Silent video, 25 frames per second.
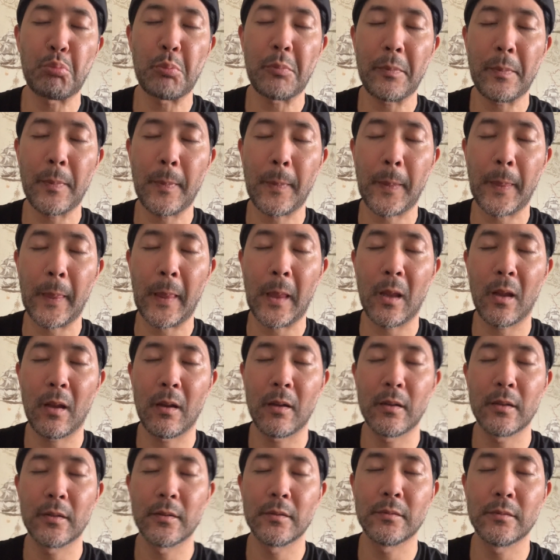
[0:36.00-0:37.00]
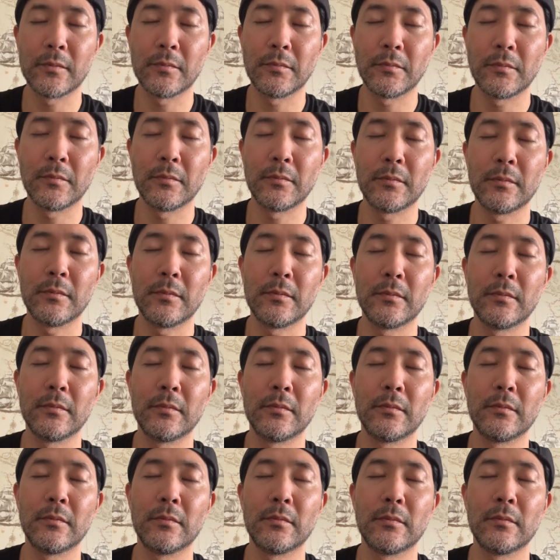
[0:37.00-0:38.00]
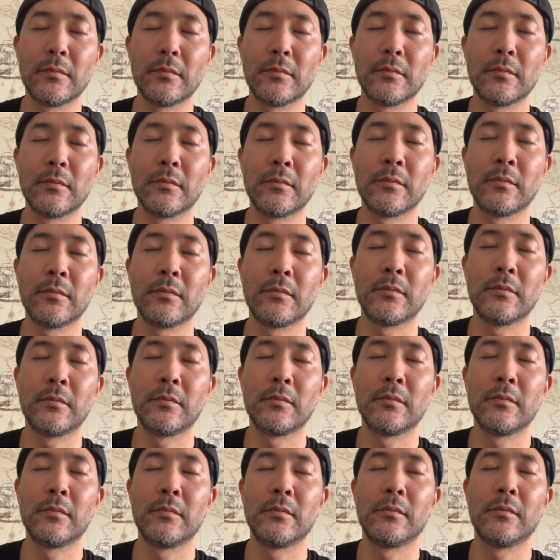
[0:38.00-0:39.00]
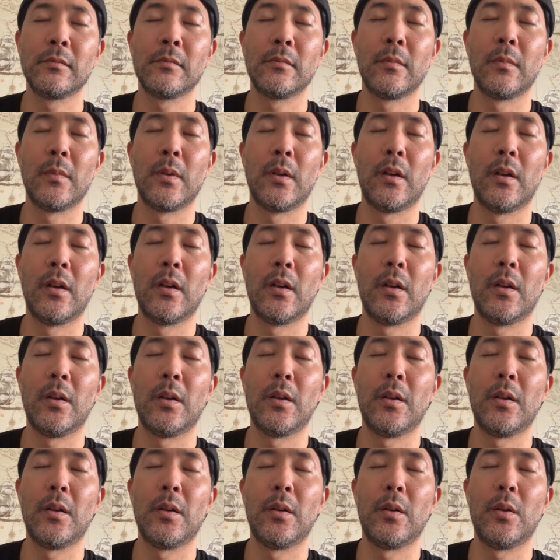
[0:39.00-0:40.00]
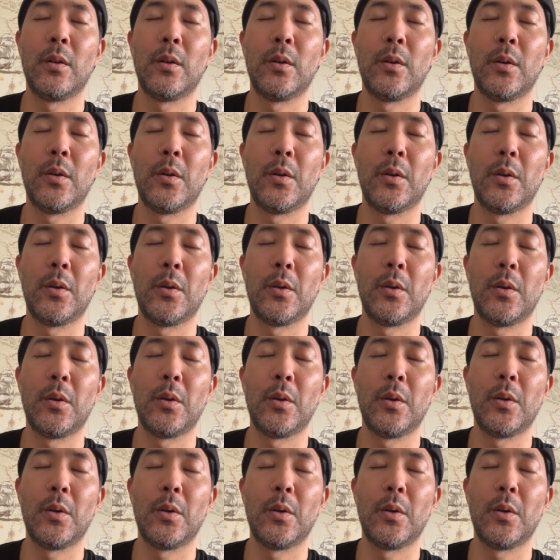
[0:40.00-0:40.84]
Nobody speaks.